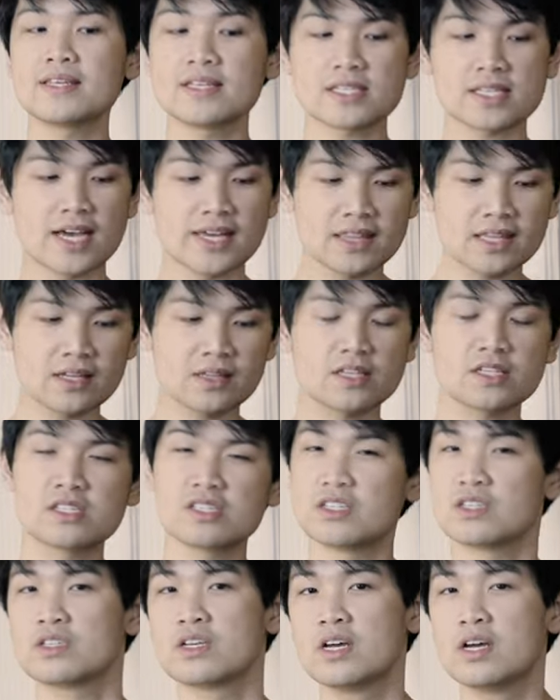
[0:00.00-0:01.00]
this. I think
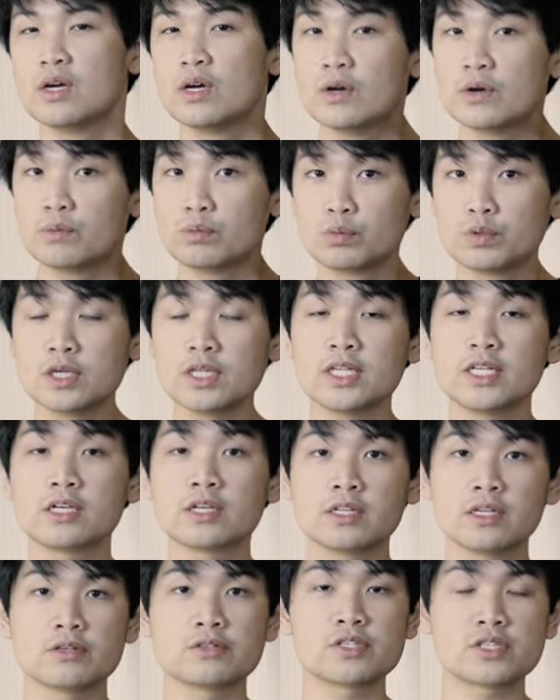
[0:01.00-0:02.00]
this is really
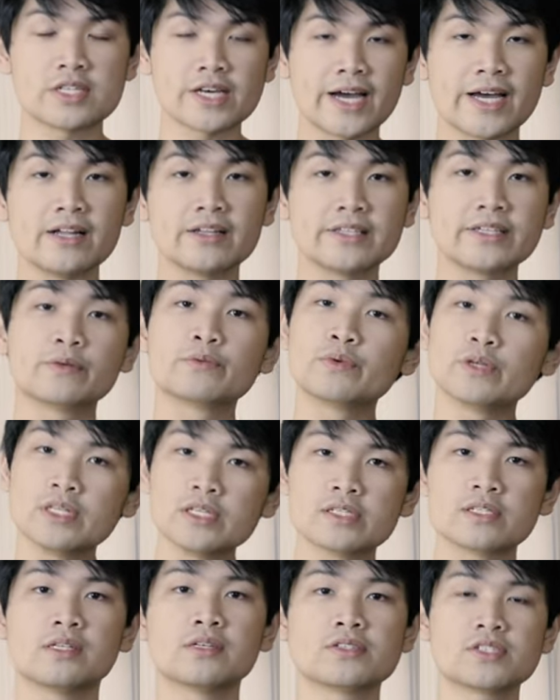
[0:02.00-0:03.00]
close dialed in,
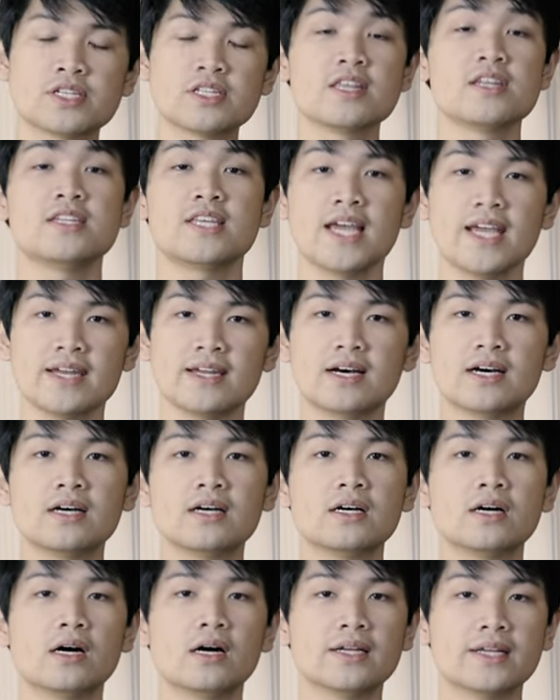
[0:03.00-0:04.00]
really close to the
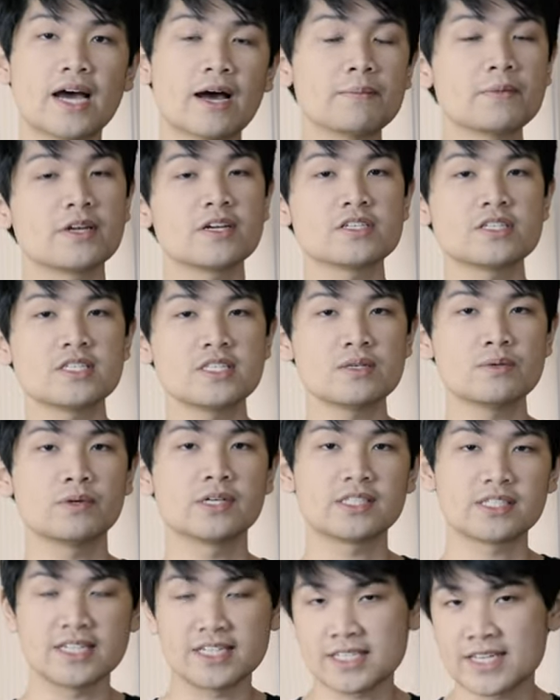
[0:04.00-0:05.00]
data. Now I'm going to see
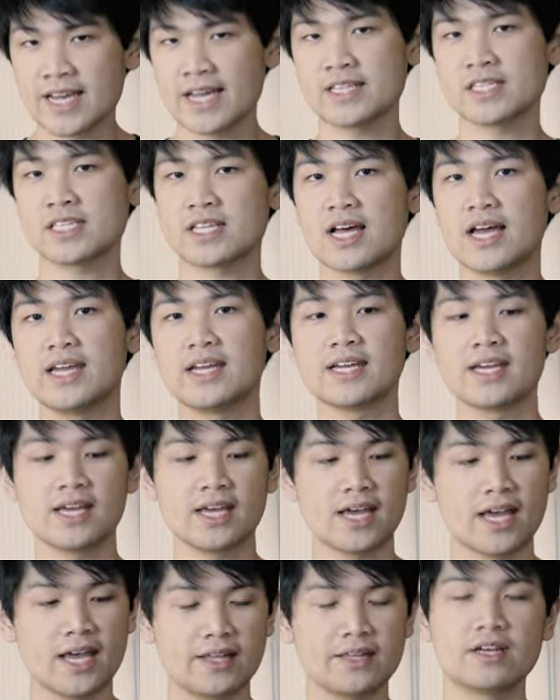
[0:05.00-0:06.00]
what it tastes like.
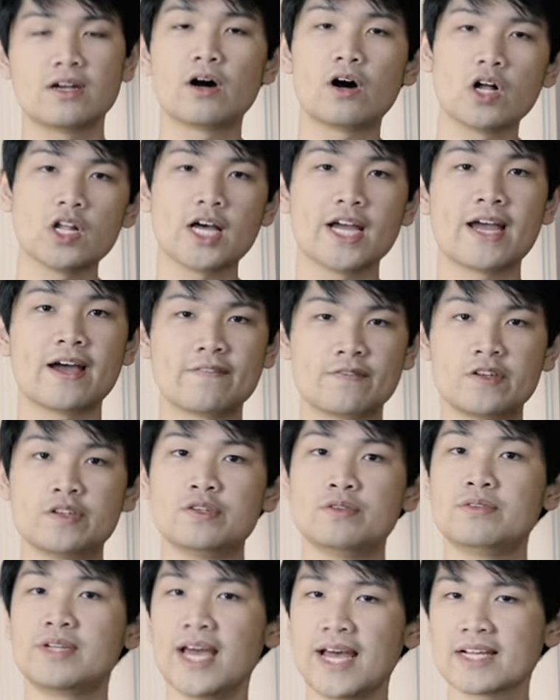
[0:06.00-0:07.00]
And then all I have to
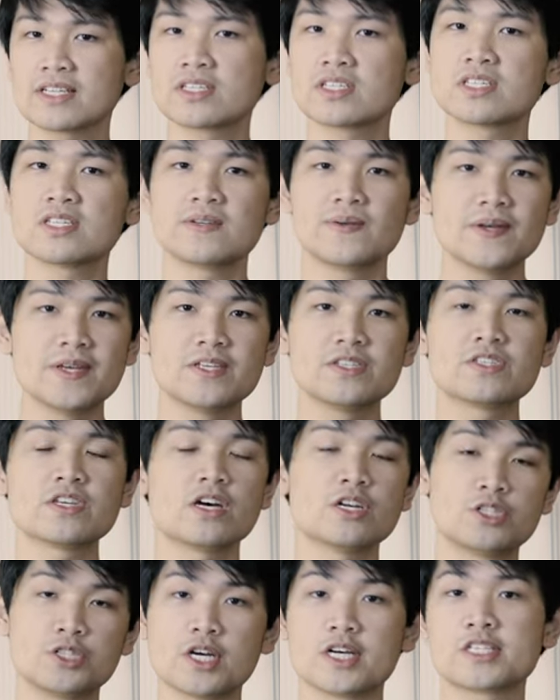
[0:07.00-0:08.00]
do next is
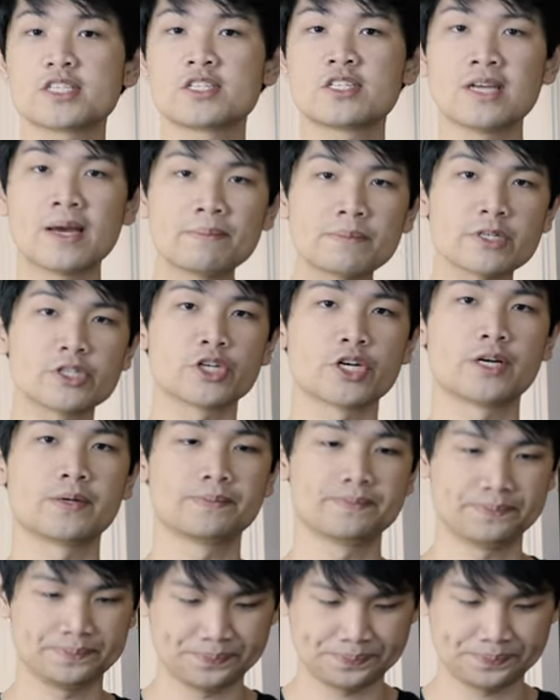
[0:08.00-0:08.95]
adjust temperature.